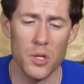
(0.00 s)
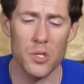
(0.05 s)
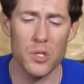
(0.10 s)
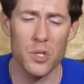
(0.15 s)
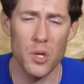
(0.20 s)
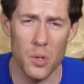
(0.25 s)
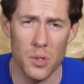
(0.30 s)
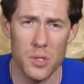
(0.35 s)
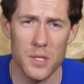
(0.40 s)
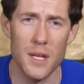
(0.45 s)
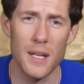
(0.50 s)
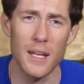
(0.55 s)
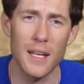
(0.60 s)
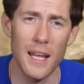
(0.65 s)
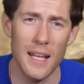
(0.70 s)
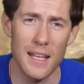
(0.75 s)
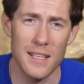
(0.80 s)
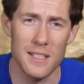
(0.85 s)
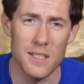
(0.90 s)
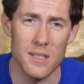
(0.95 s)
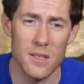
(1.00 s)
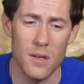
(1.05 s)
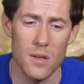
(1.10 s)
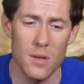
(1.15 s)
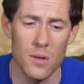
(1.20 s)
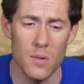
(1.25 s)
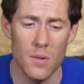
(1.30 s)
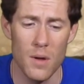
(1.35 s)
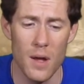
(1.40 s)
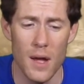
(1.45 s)
shooting
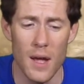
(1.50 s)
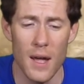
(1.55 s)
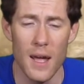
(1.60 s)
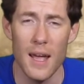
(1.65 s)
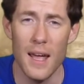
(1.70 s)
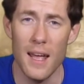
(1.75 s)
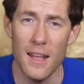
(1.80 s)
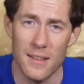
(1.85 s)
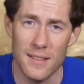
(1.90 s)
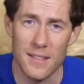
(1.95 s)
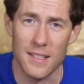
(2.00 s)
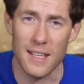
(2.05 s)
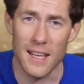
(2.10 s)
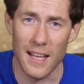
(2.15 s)
into